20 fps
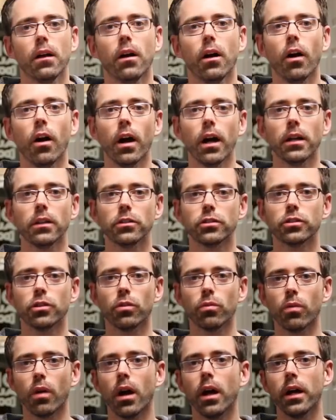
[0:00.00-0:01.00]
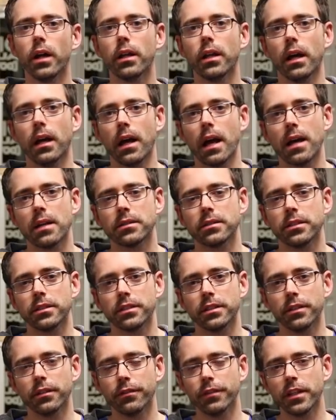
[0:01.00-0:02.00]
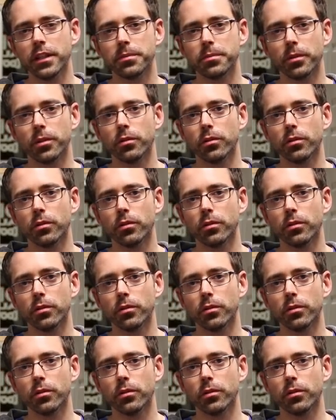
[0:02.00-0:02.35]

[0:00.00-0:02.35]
All right, so Ryan asked this in the Facebook